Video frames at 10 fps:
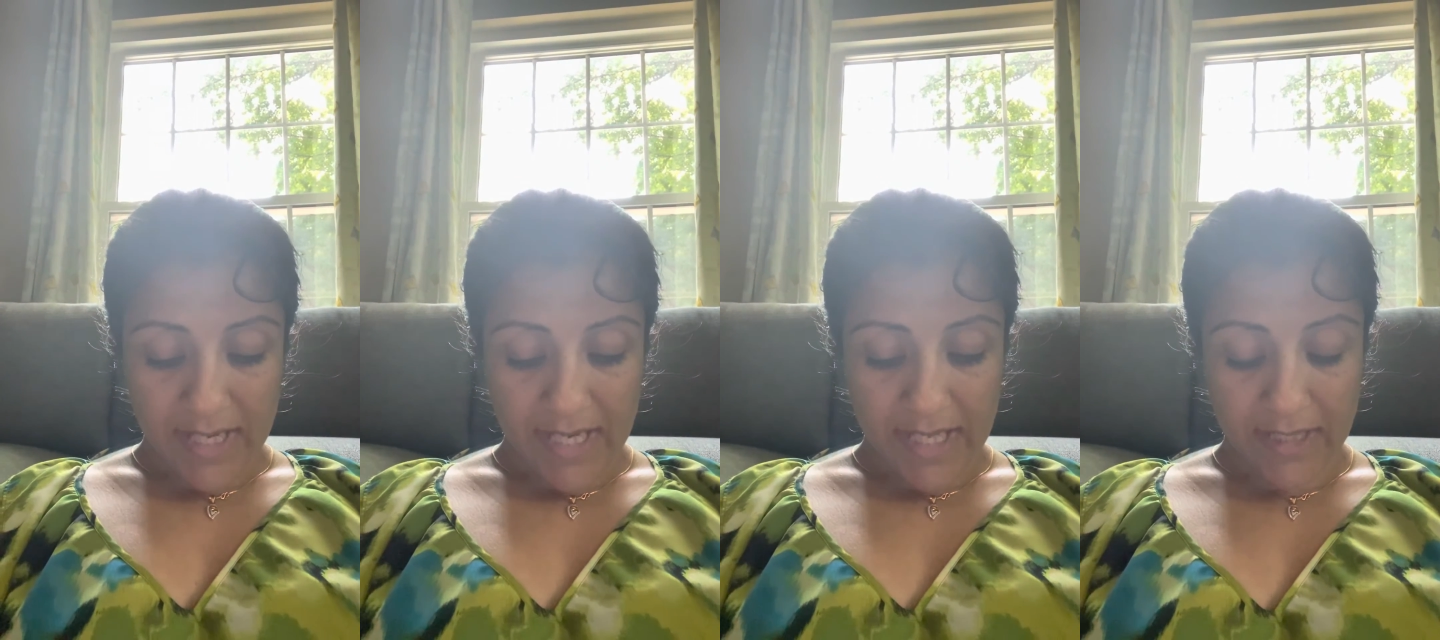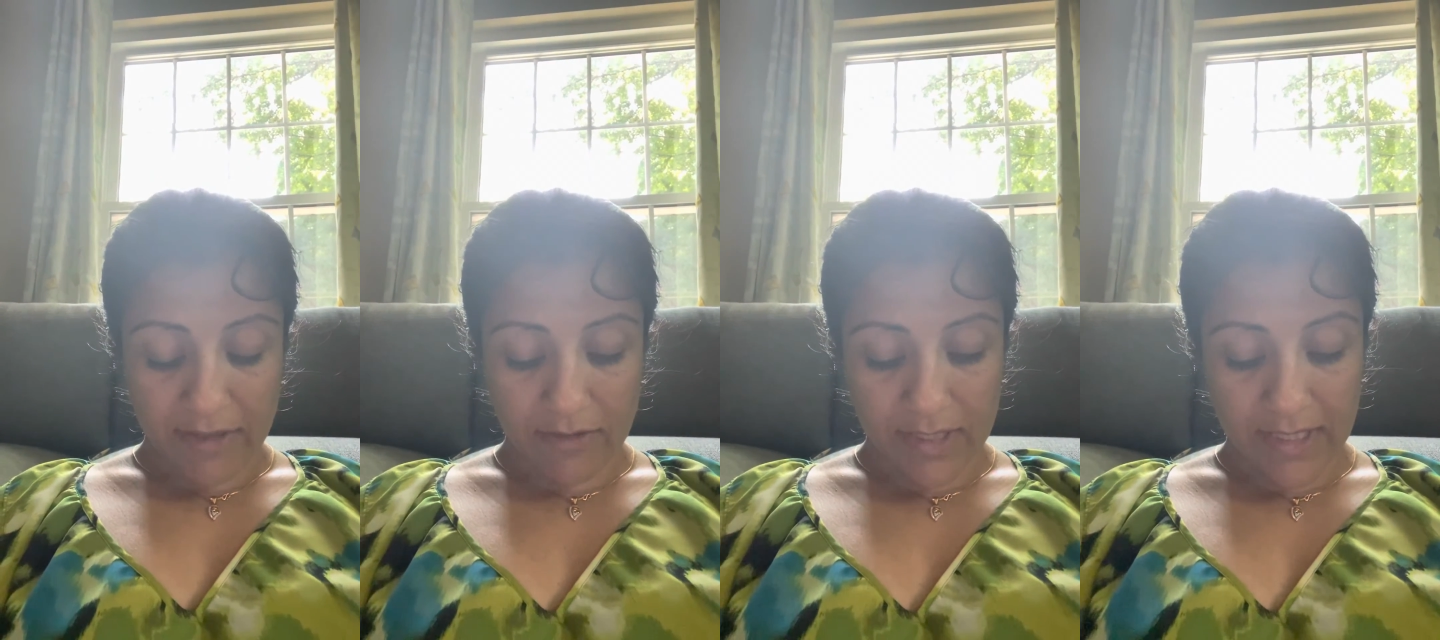and
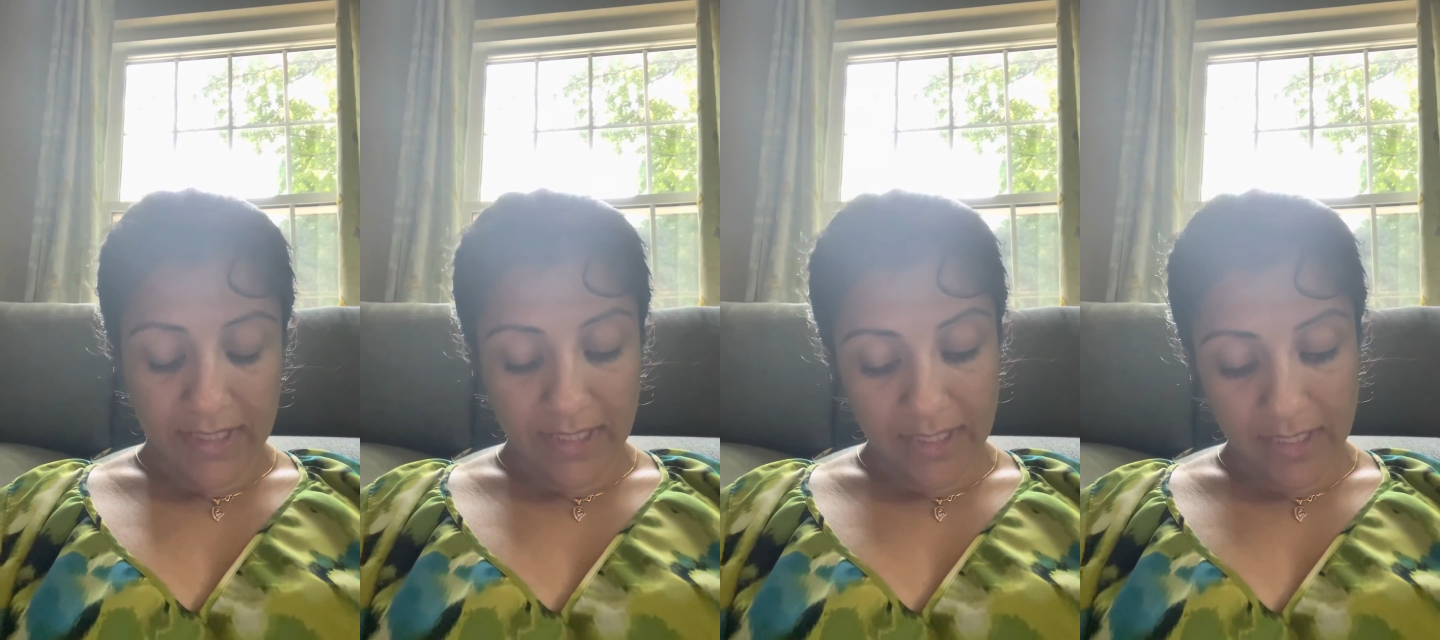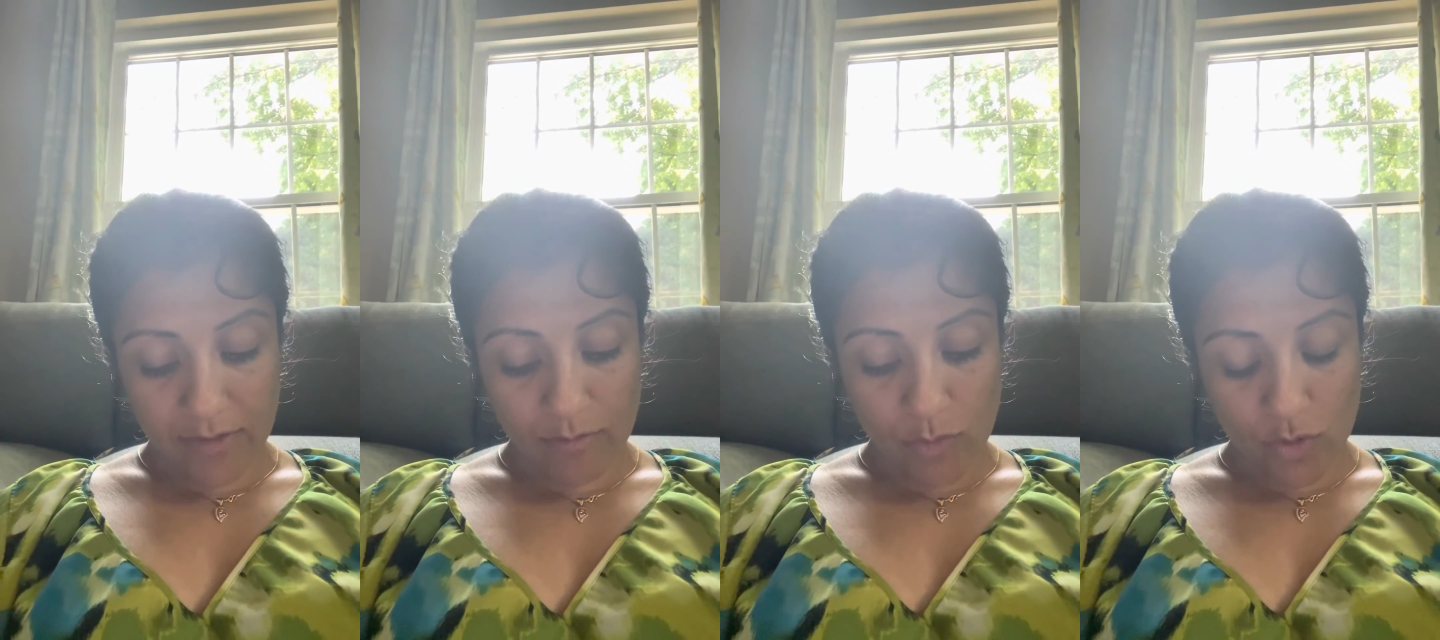they're
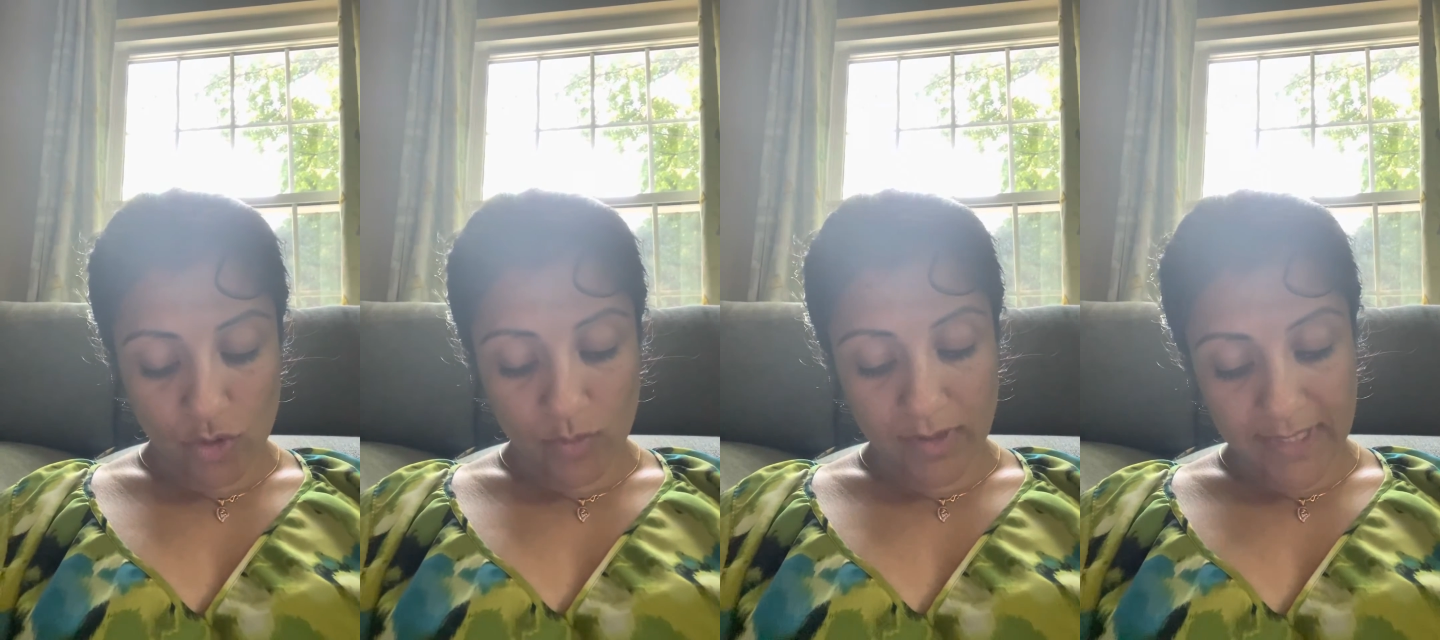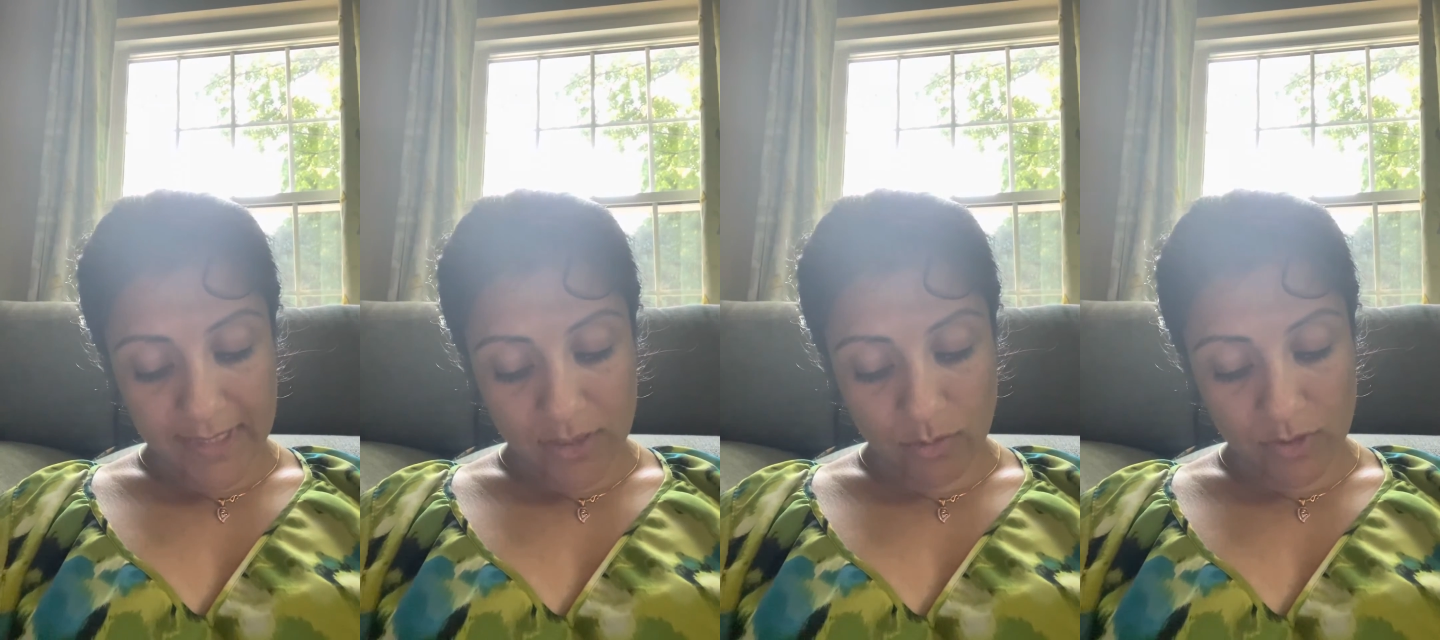leaning more towards, let's
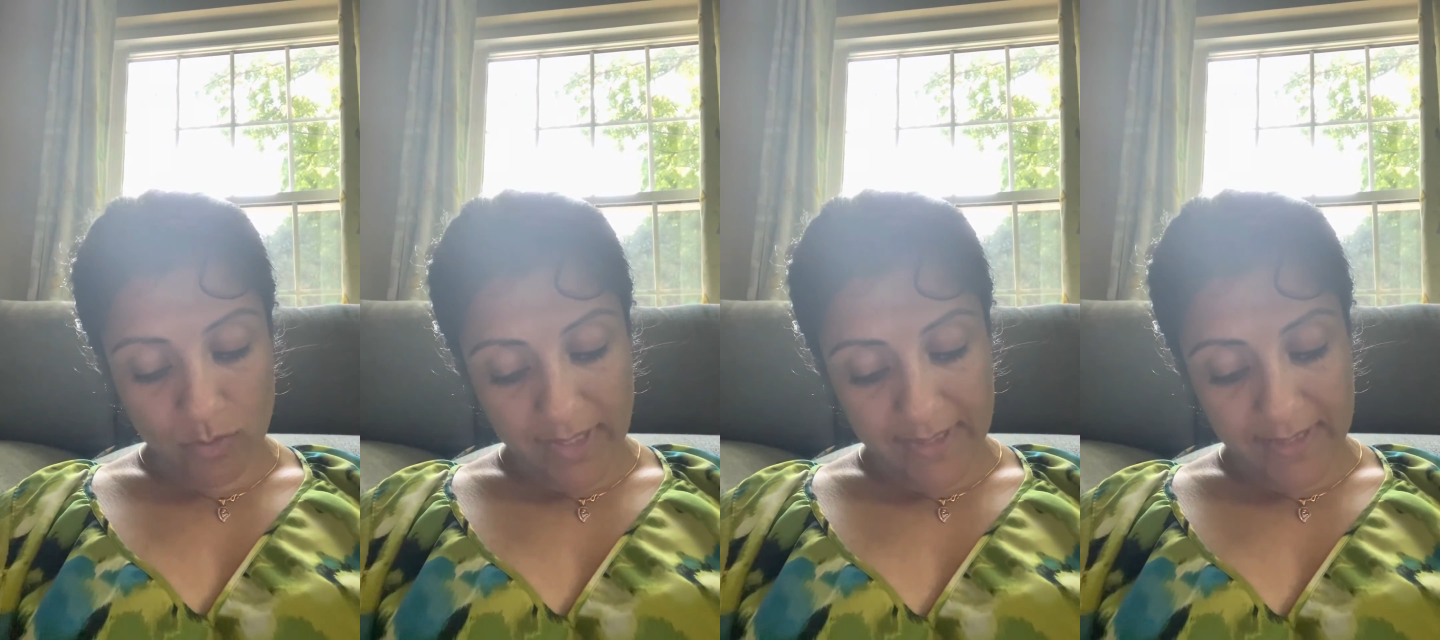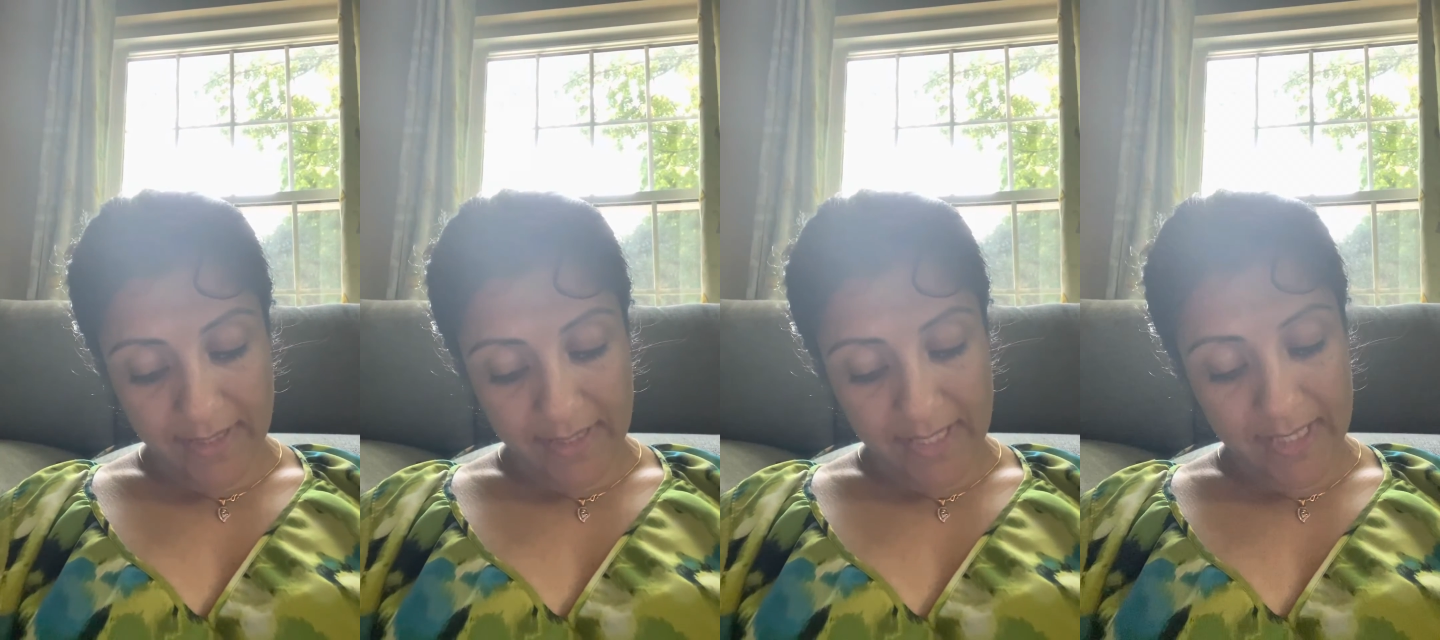say, towards the right
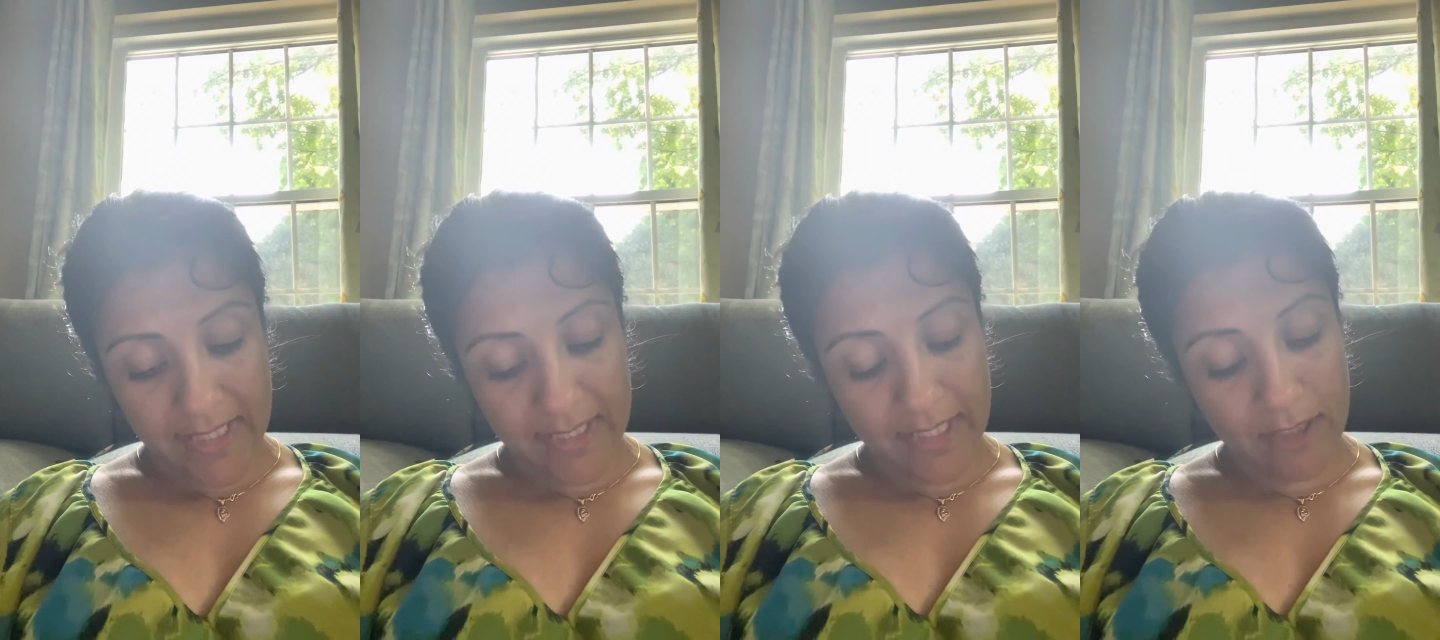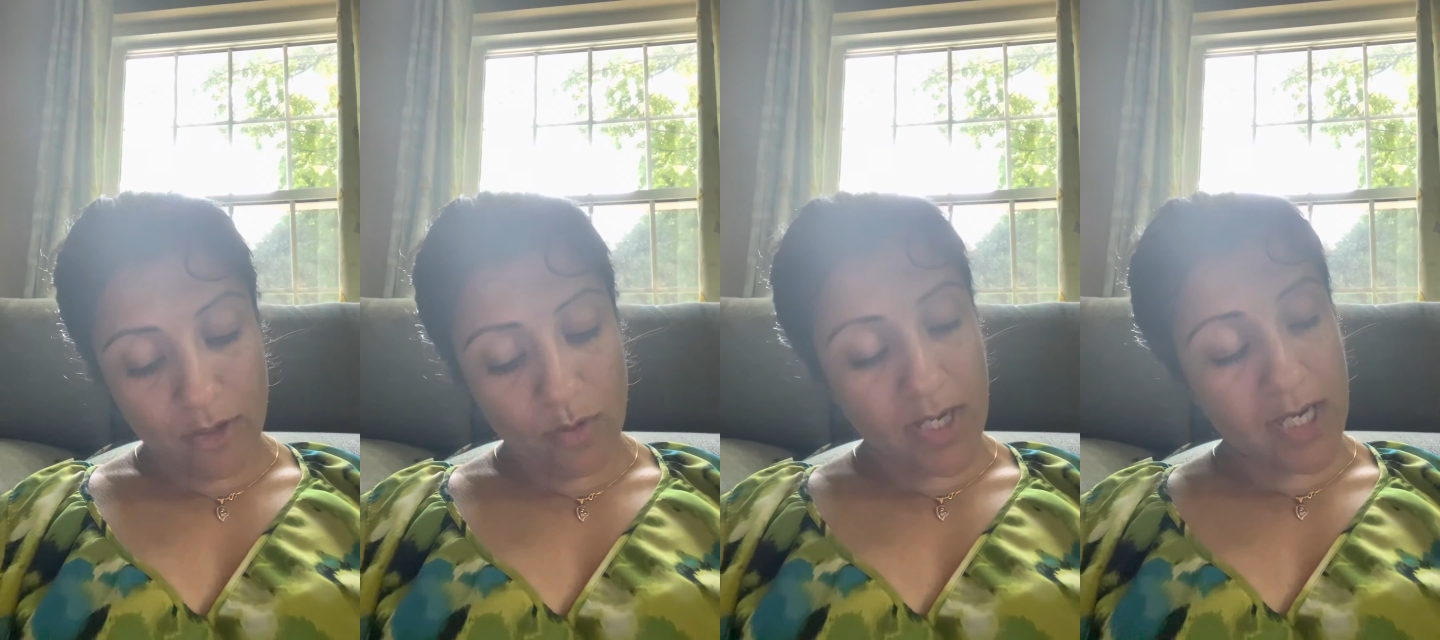side, and then they
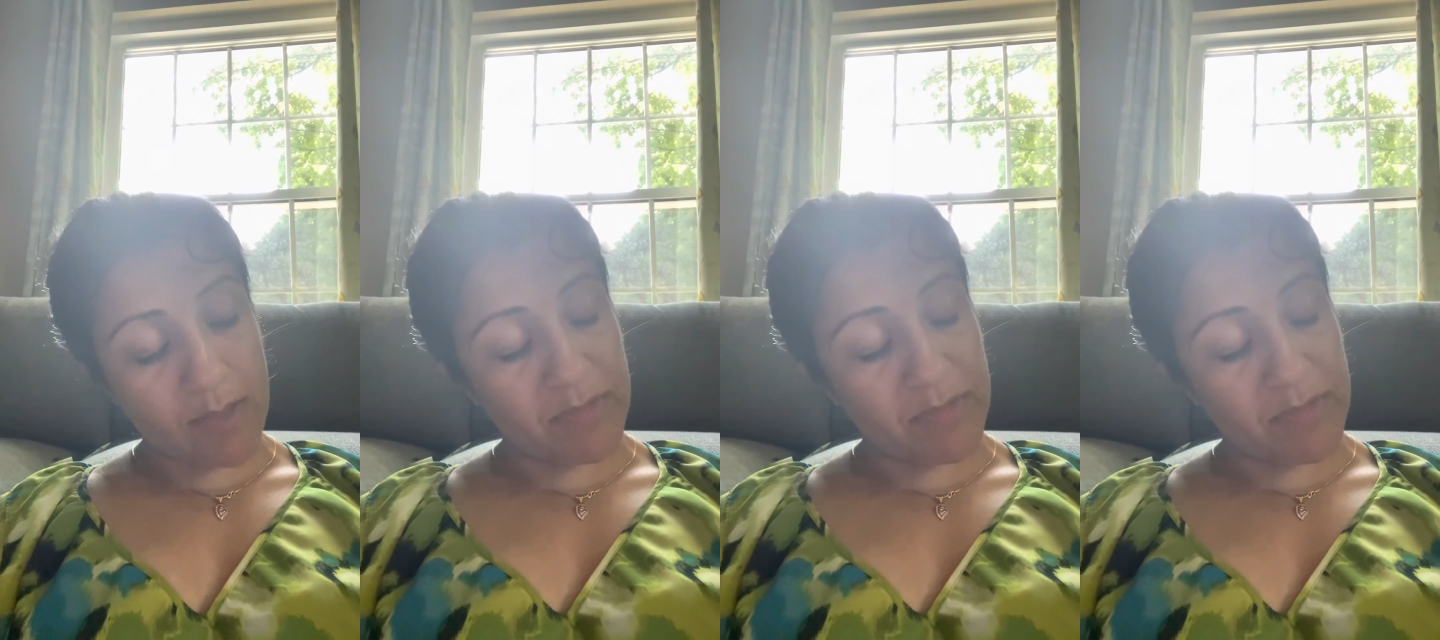look up